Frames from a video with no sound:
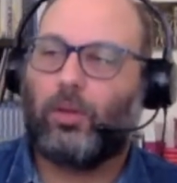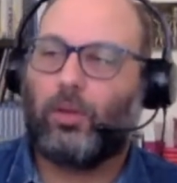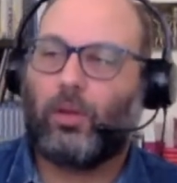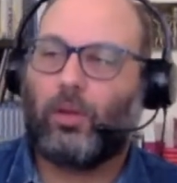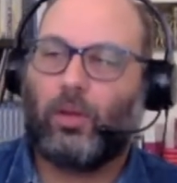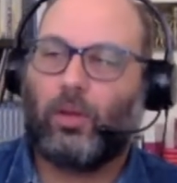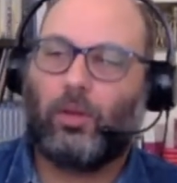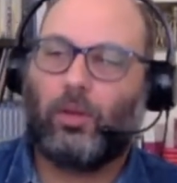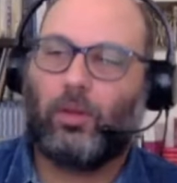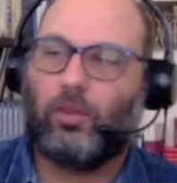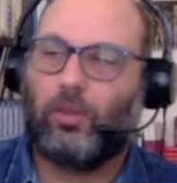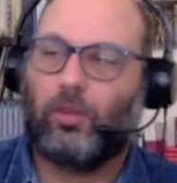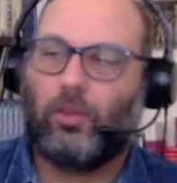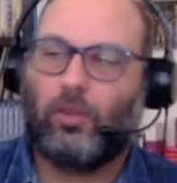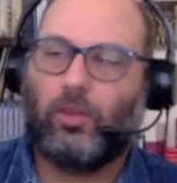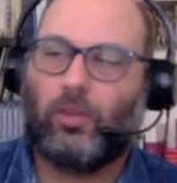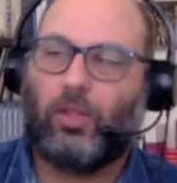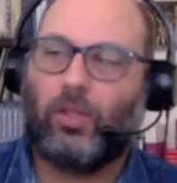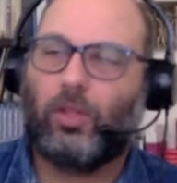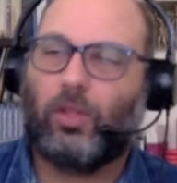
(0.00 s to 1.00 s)
this
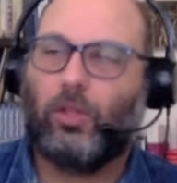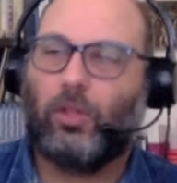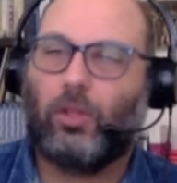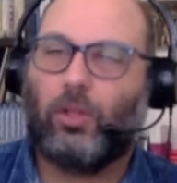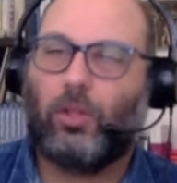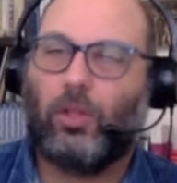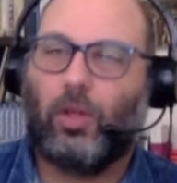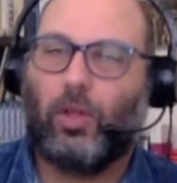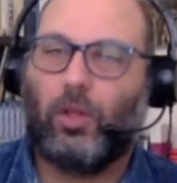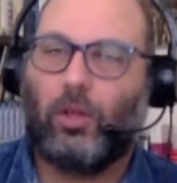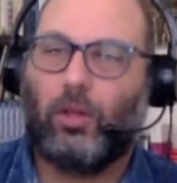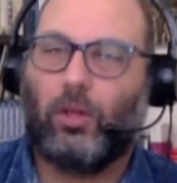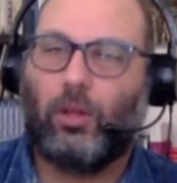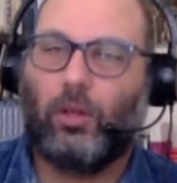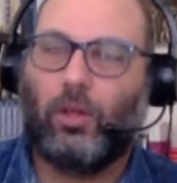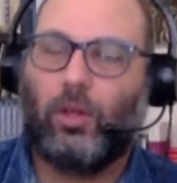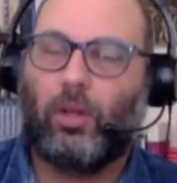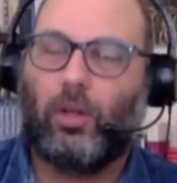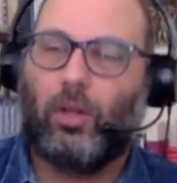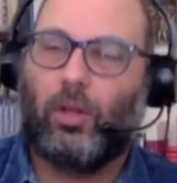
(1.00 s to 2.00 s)
distinction, and
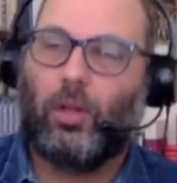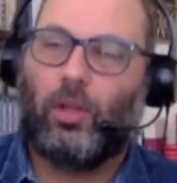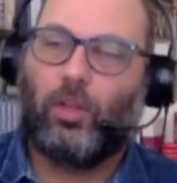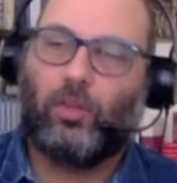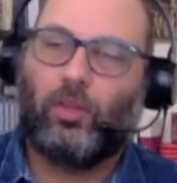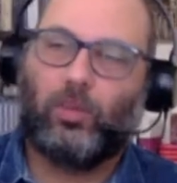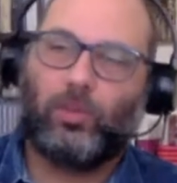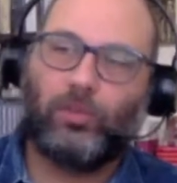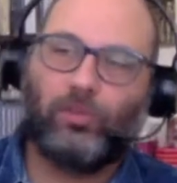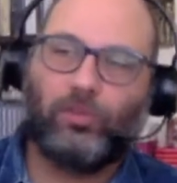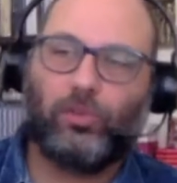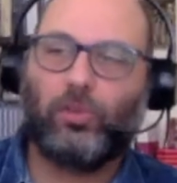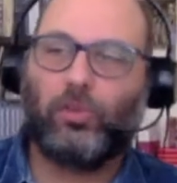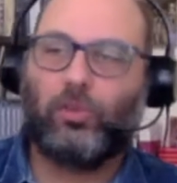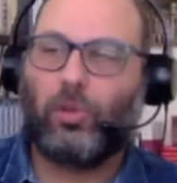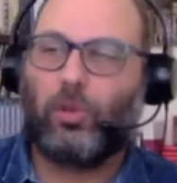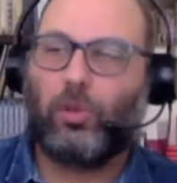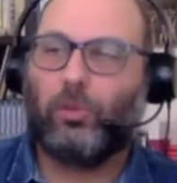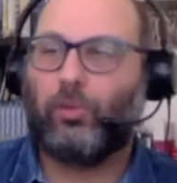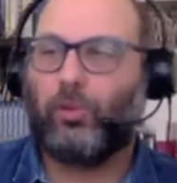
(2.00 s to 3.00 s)
his preferred
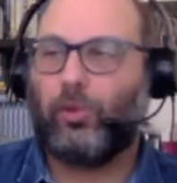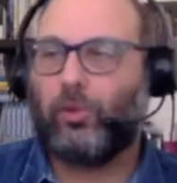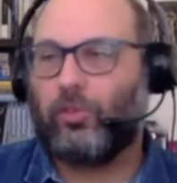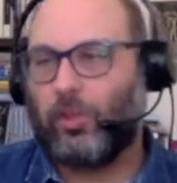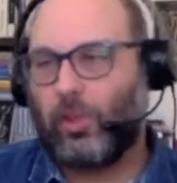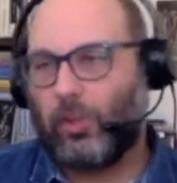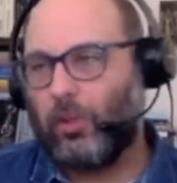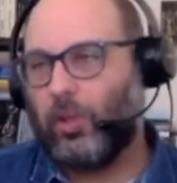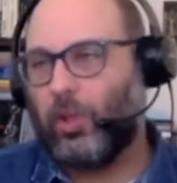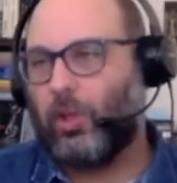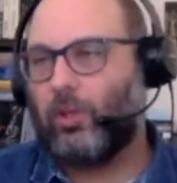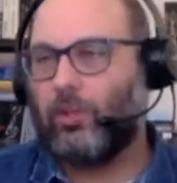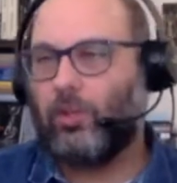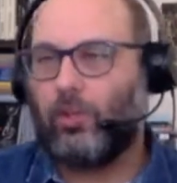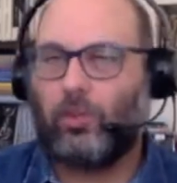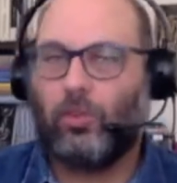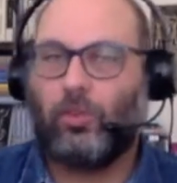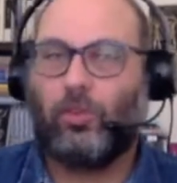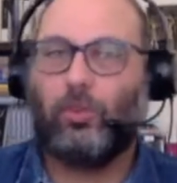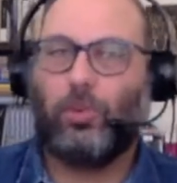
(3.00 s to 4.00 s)
term for
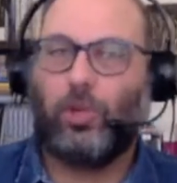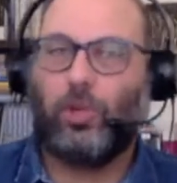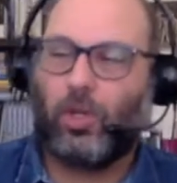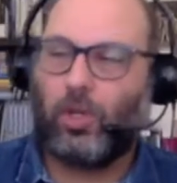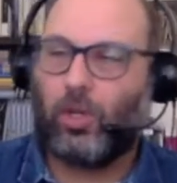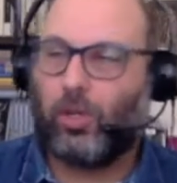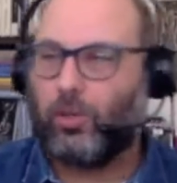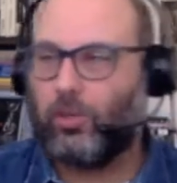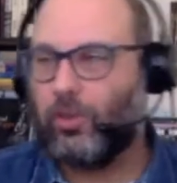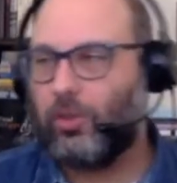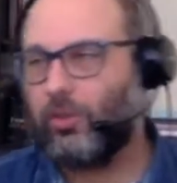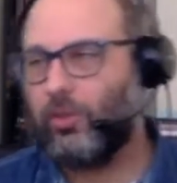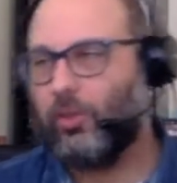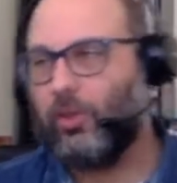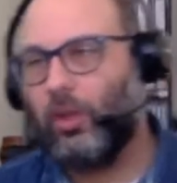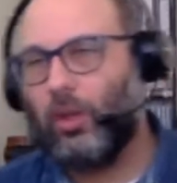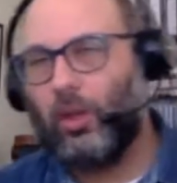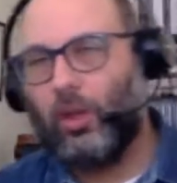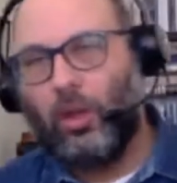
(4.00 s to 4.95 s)
subconscious is preconscious.